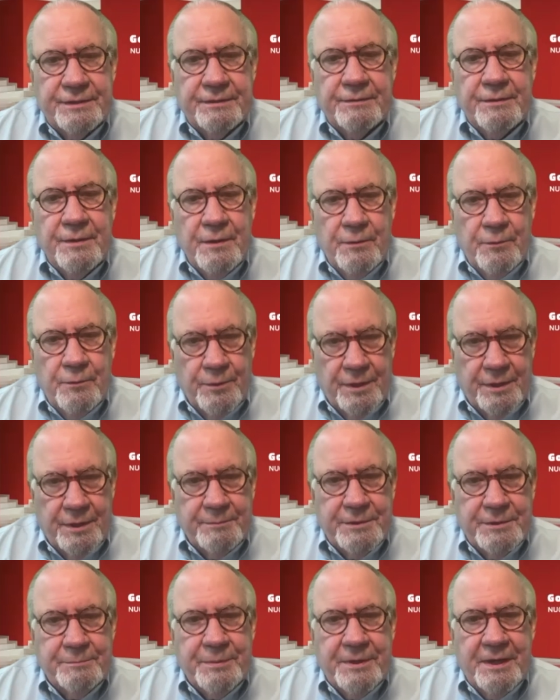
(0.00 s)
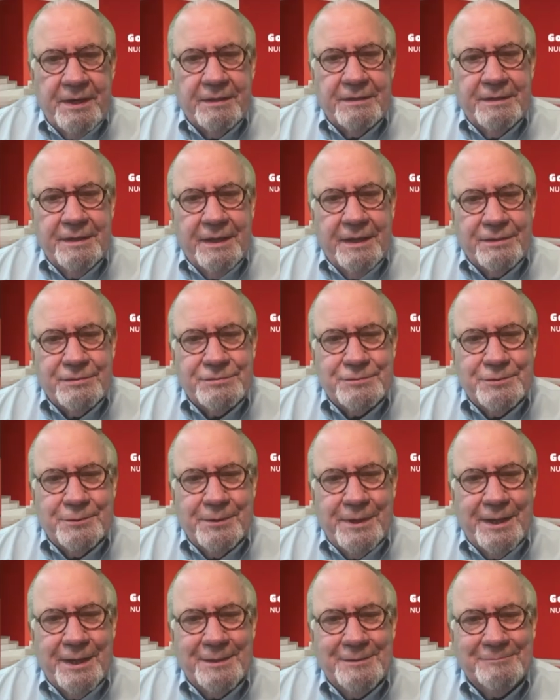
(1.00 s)
And welcome to the podcast,
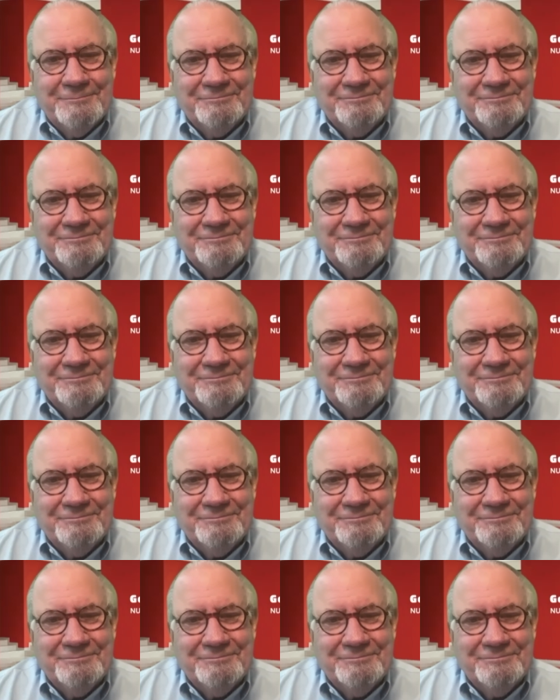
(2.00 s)
Joanna.